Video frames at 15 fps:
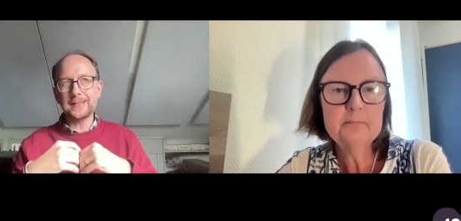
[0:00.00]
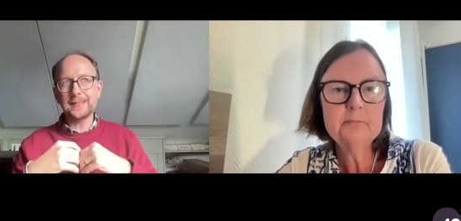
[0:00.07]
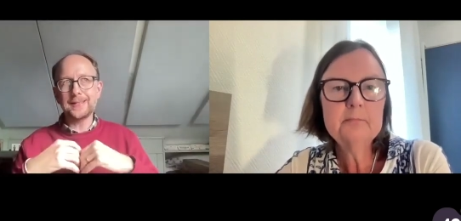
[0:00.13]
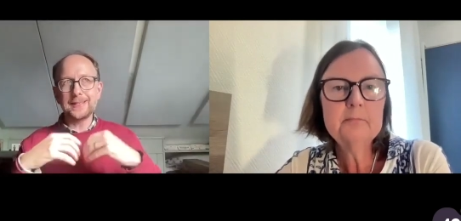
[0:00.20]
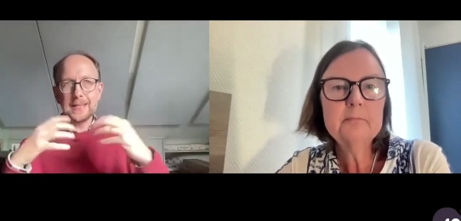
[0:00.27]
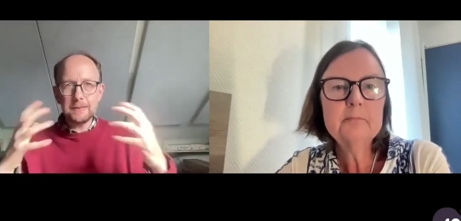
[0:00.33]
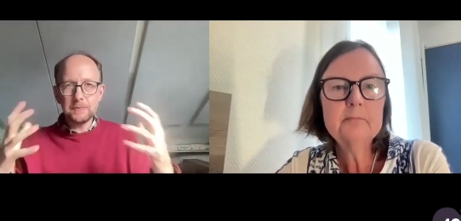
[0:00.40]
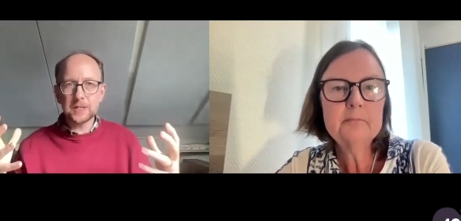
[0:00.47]
Speaker 1: It
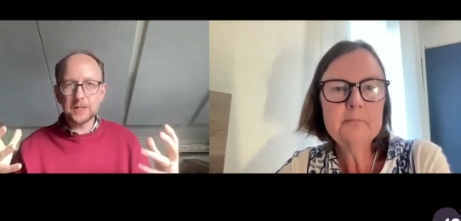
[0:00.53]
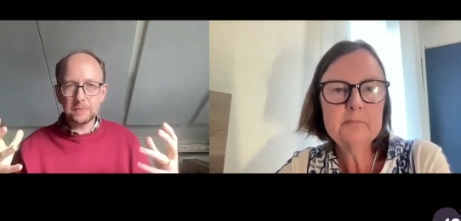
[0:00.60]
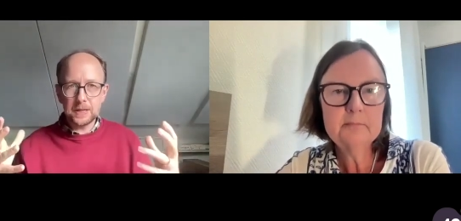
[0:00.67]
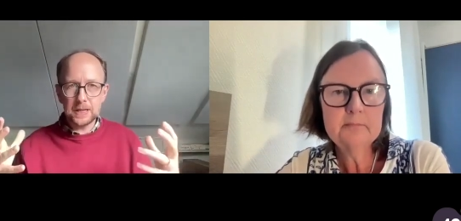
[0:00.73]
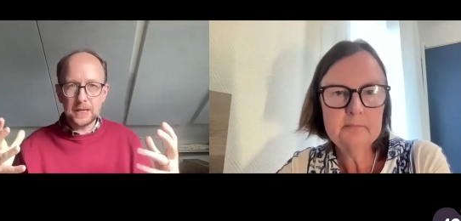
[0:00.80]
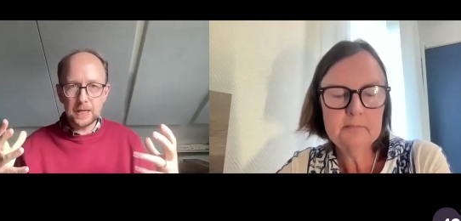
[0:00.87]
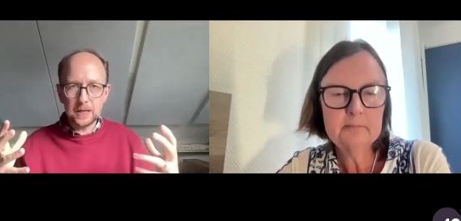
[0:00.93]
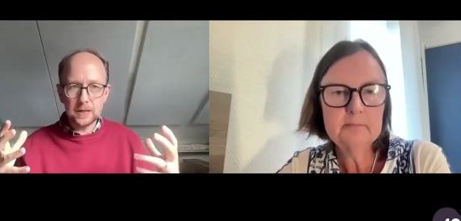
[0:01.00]
seems to
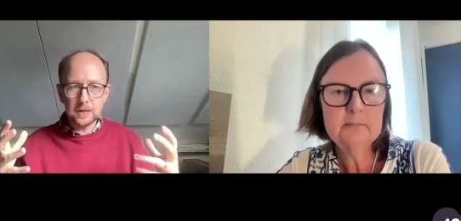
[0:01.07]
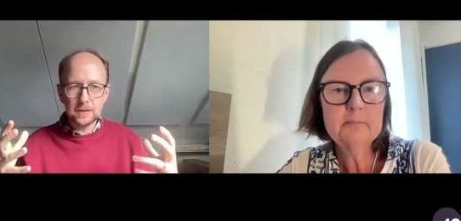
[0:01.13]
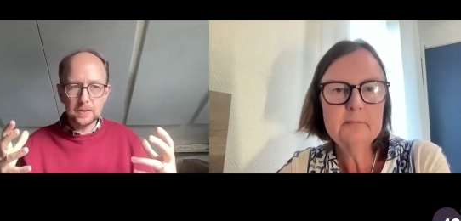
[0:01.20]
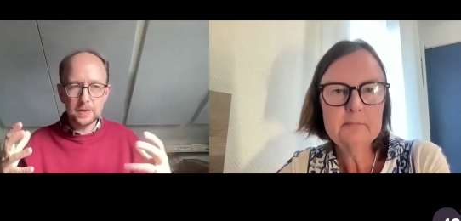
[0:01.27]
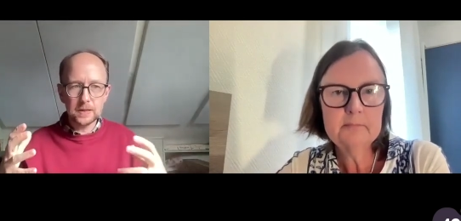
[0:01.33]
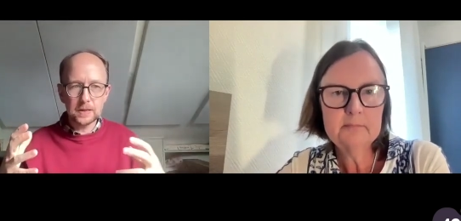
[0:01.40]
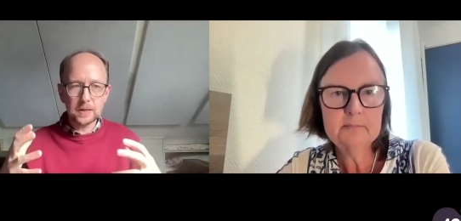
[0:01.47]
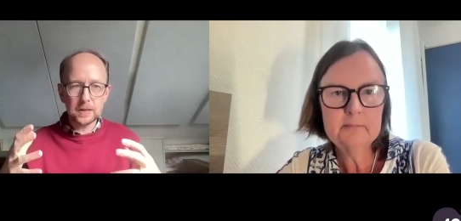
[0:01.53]
be
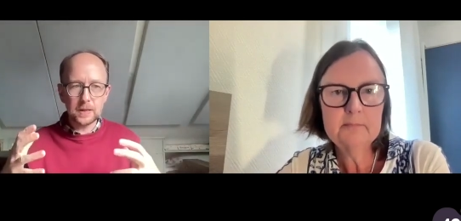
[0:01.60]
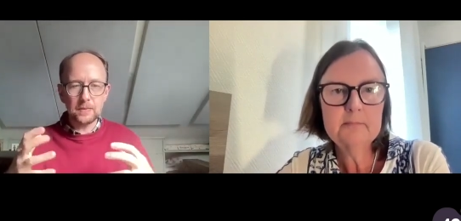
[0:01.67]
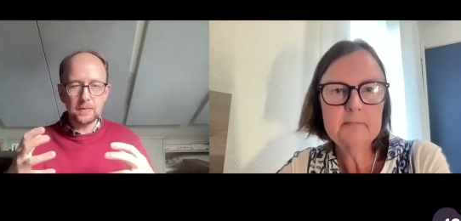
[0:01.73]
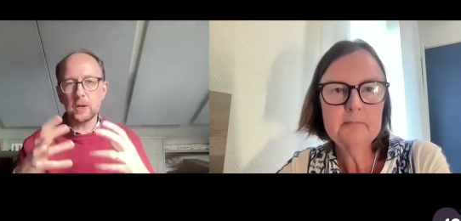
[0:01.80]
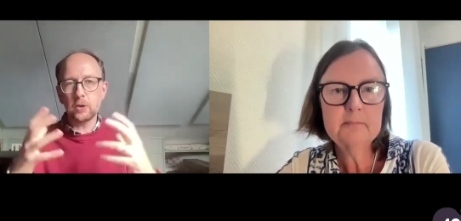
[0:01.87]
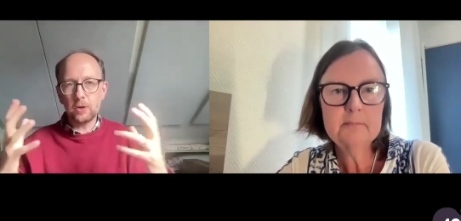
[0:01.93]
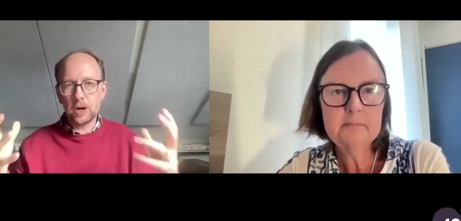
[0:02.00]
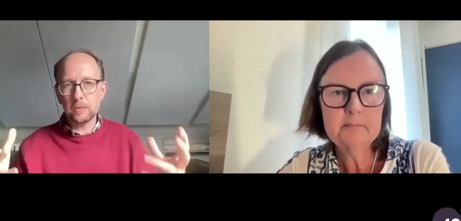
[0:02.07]

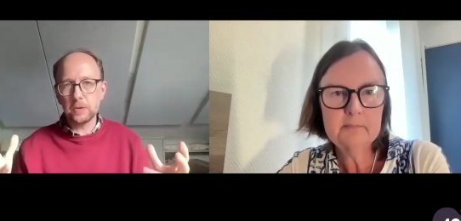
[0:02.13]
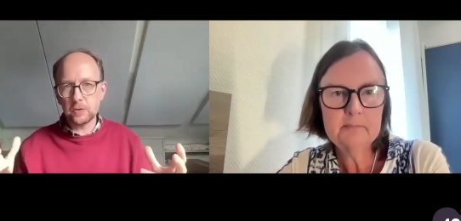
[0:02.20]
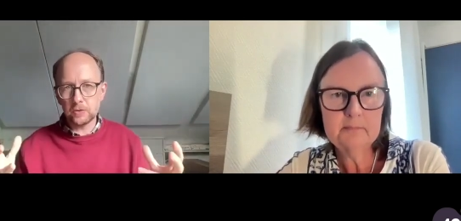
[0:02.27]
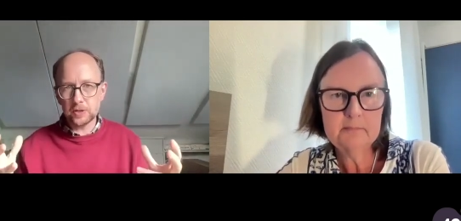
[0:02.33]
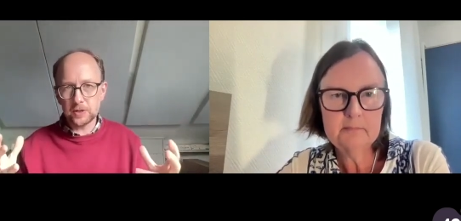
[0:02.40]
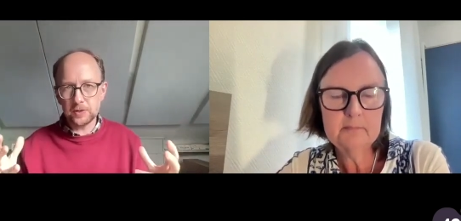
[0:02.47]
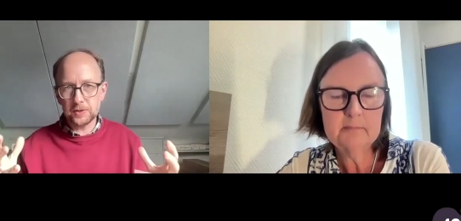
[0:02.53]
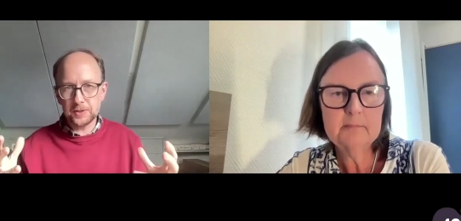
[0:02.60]
giving incredible
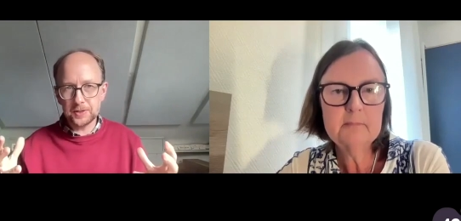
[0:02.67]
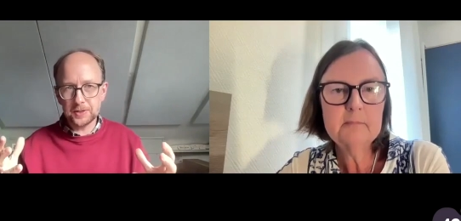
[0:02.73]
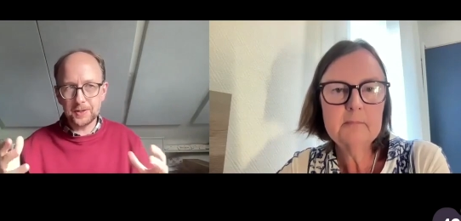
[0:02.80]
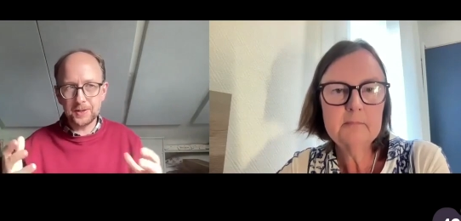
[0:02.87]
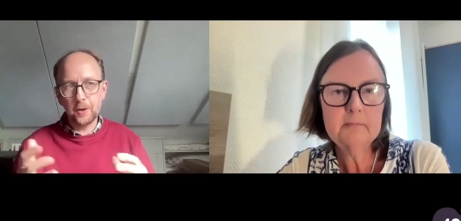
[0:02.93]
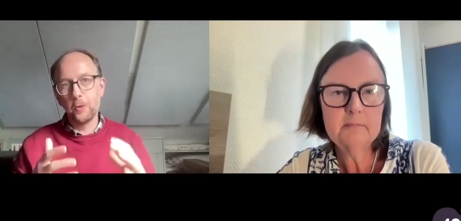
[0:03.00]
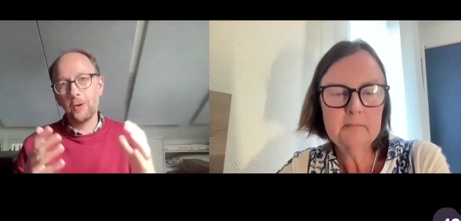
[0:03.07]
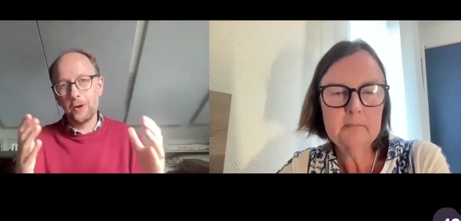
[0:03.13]
results,
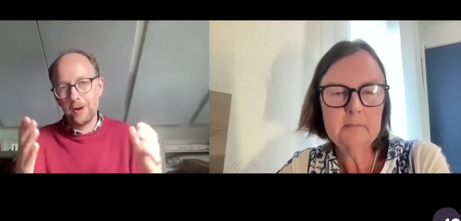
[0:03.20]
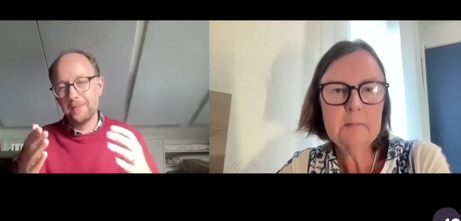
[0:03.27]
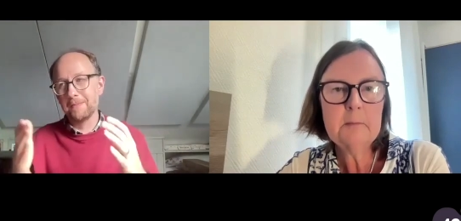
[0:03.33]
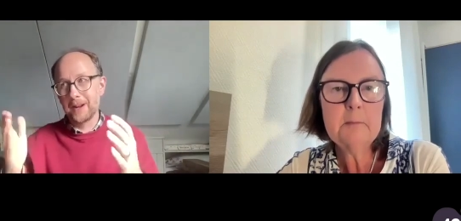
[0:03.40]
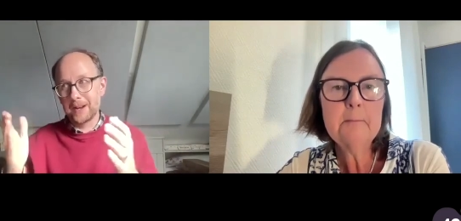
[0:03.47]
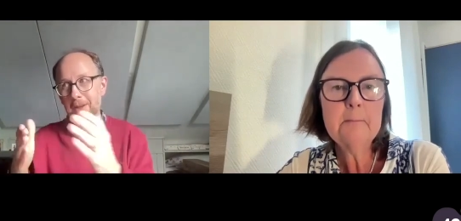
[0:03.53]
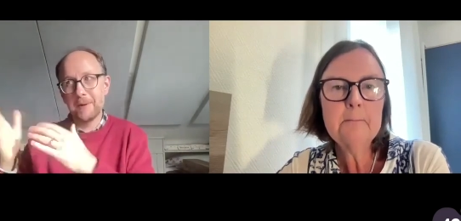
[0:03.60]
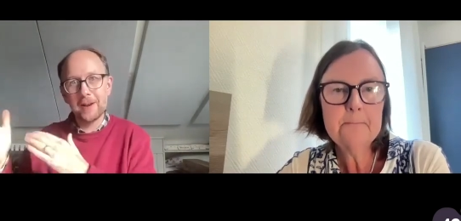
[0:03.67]
or
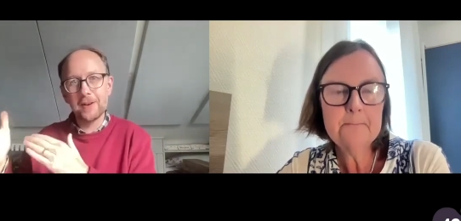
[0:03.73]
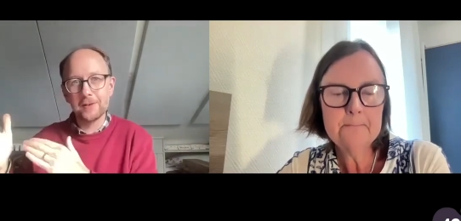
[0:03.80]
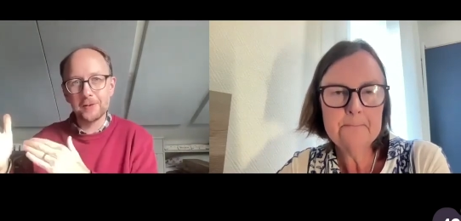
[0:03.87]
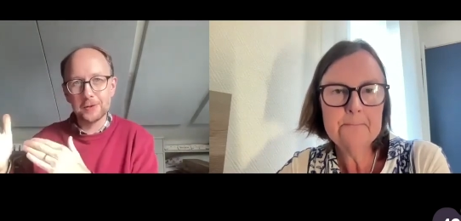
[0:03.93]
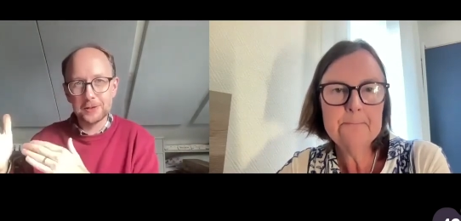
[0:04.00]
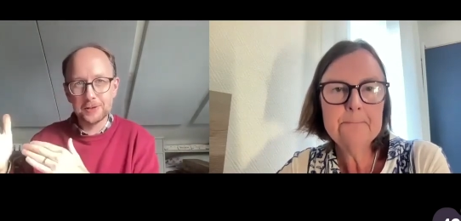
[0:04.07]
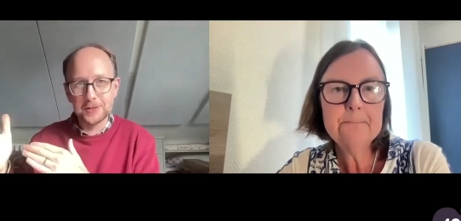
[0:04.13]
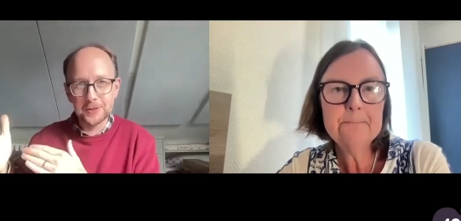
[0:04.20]
my
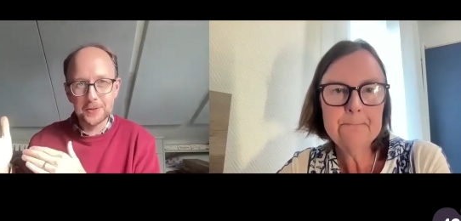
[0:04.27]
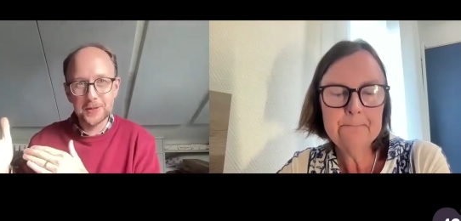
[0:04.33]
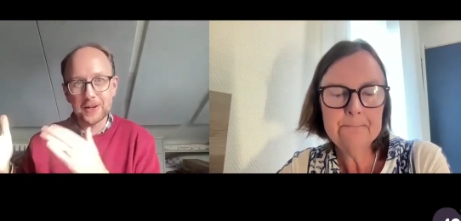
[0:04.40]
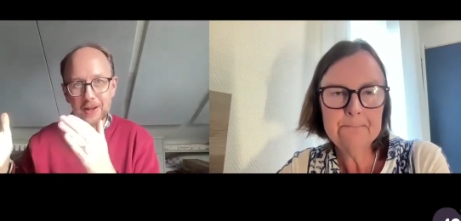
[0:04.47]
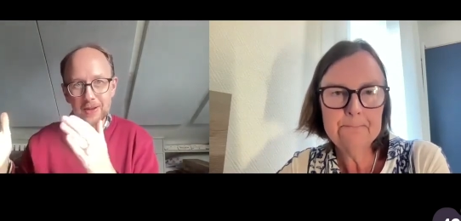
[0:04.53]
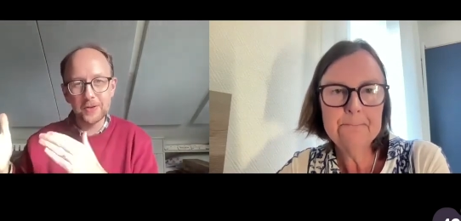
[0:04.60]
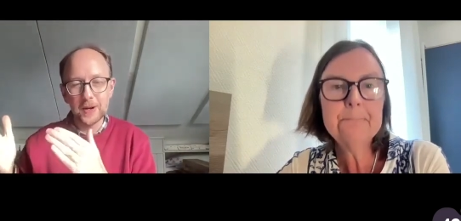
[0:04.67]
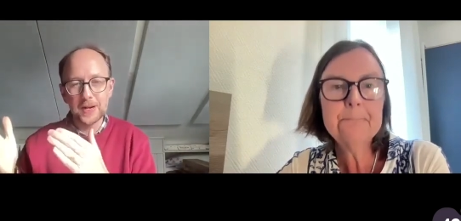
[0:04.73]
competitors are doing
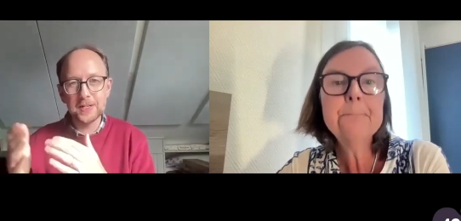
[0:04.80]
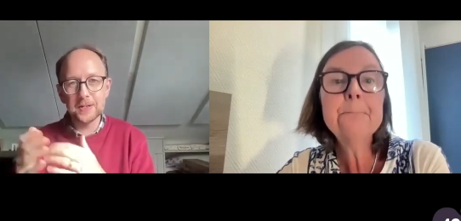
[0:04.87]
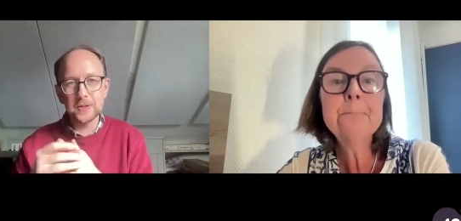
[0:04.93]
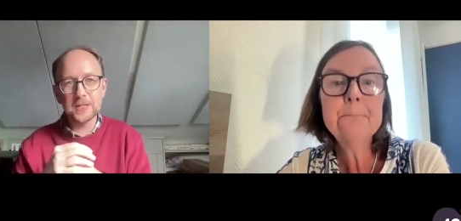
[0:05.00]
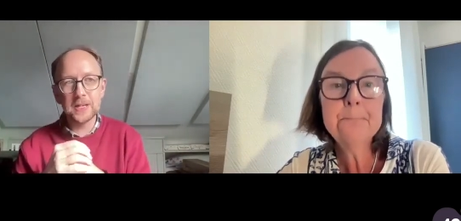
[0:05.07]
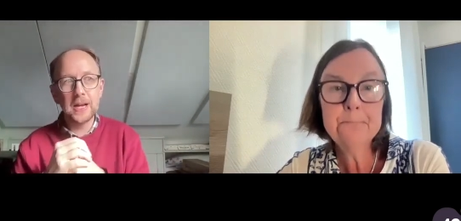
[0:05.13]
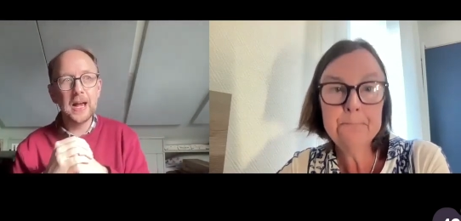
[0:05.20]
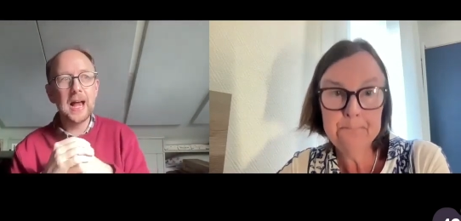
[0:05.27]
it. How do I
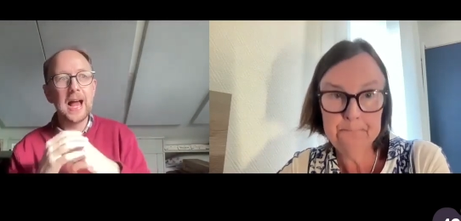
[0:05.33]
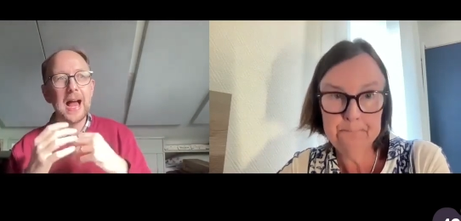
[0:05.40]
do it?